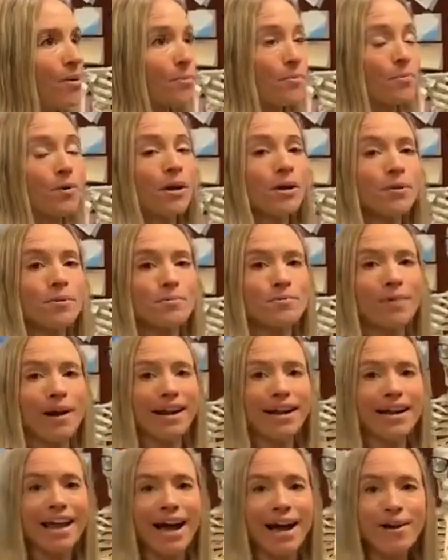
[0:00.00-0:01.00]
Oh, well,
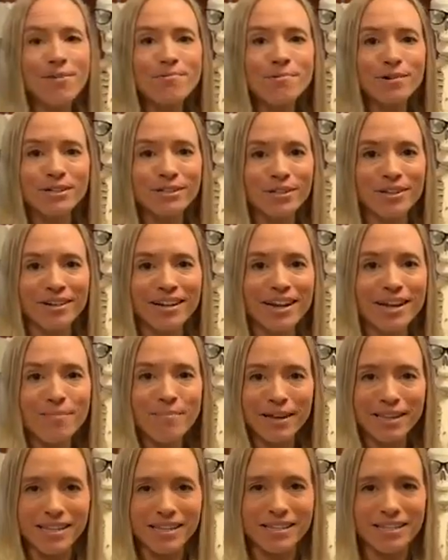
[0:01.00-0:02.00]
right now we're learning
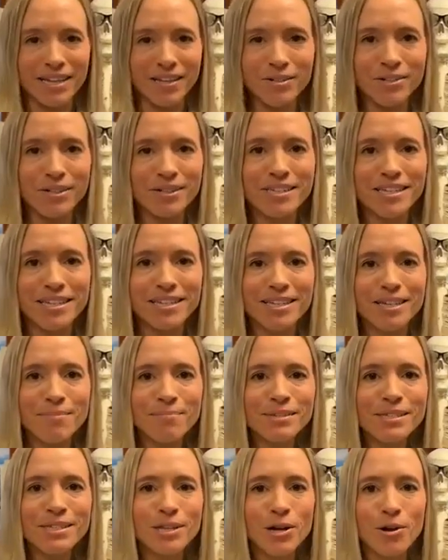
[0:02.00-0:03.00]
about the skeletal
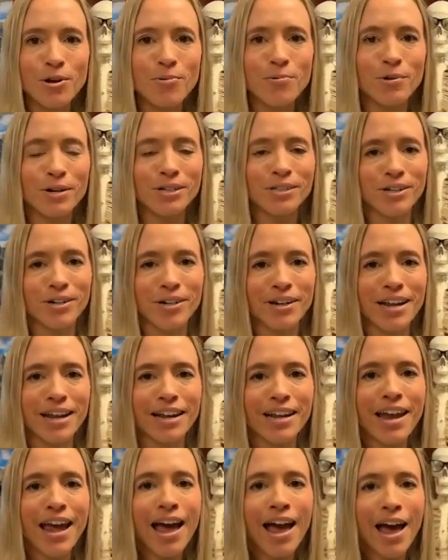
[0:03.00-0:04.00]
system. So we're
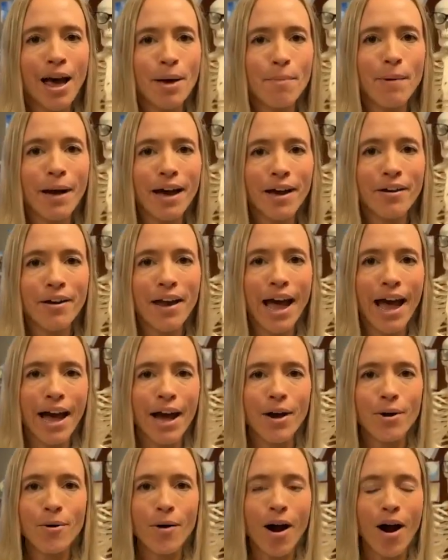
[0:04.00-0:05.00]
learning about
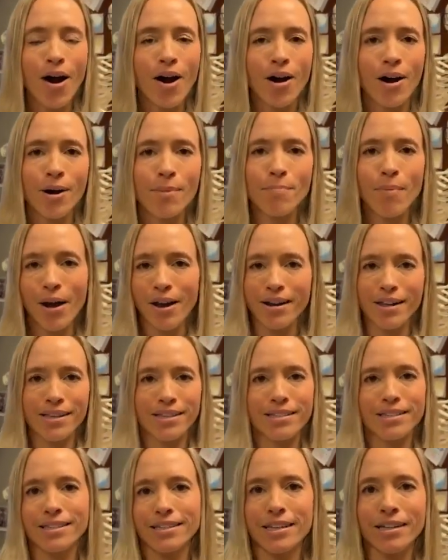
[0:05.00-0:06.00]
how our
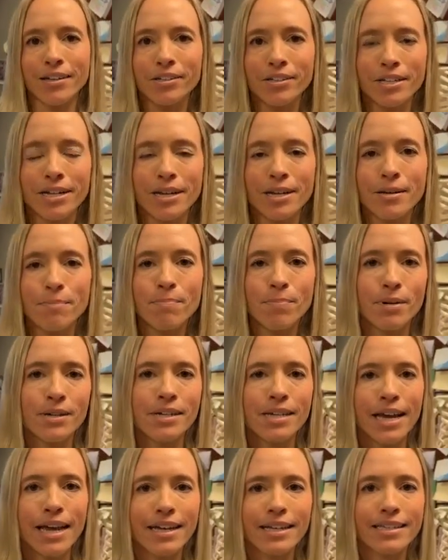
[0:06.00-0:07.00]
body's skeleton
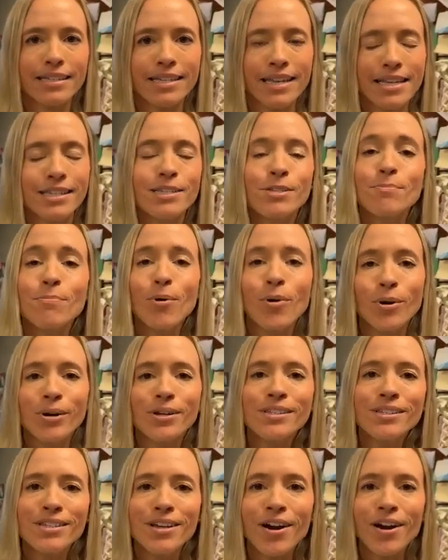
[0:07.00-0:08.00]
protects and
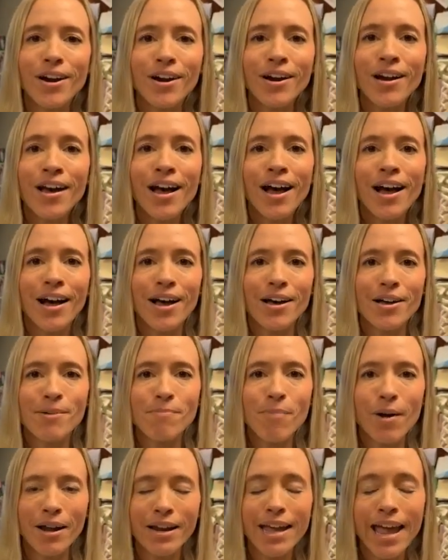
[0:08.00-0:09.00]
supports our
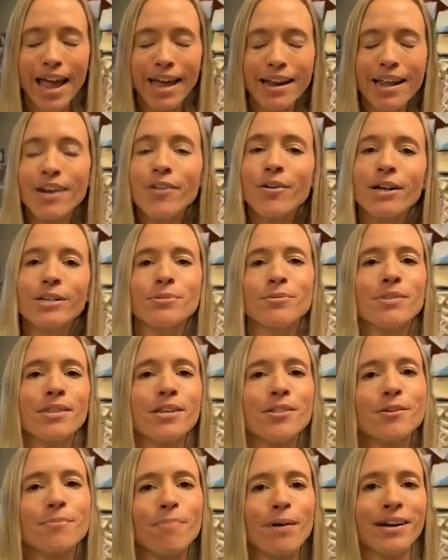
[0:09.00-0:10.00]
uh, body and interacts
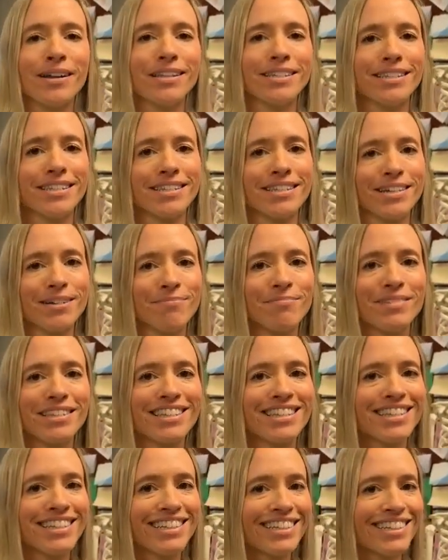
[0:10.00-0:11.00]
with other body systems.